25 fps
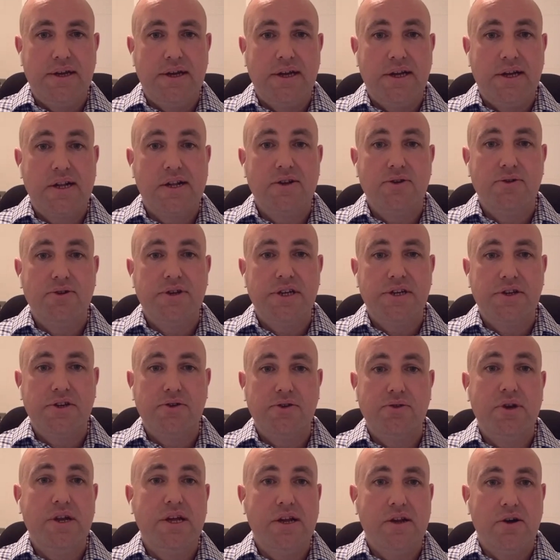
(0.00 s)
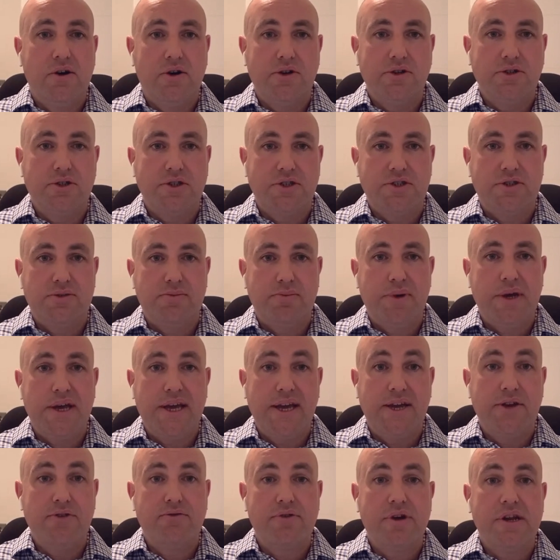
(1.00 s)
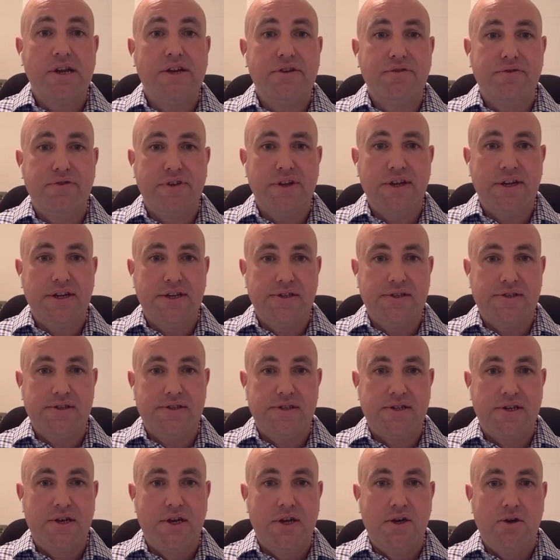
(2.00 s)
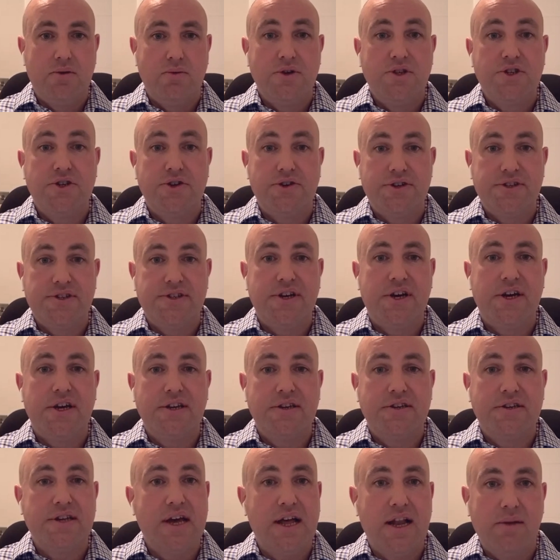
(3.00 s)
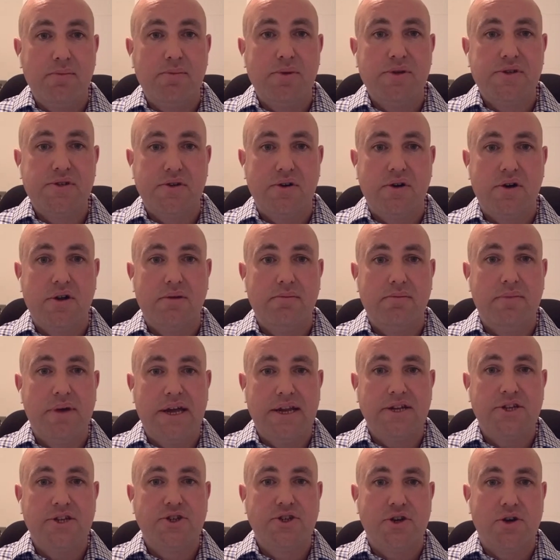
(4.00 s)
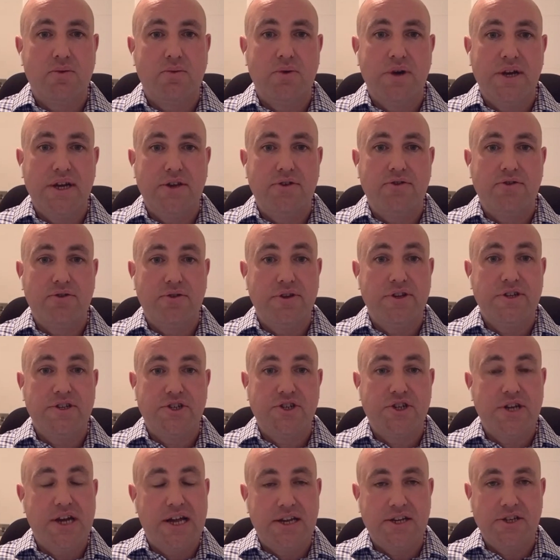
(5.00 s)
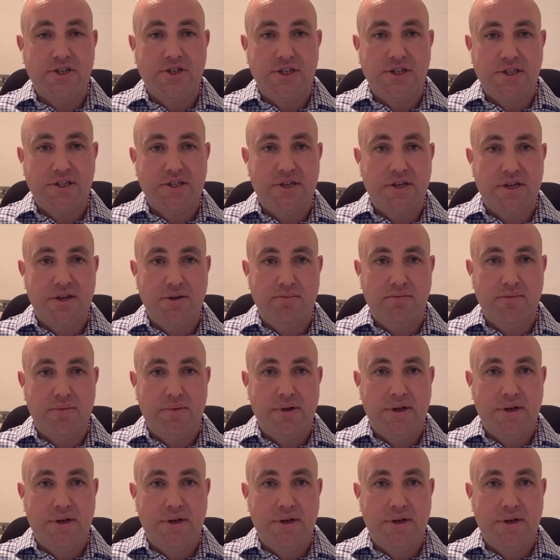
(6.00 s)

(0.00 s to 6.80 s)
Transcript: including newly launched paid relief days, which are designed to help us all manage our way through this challenging time.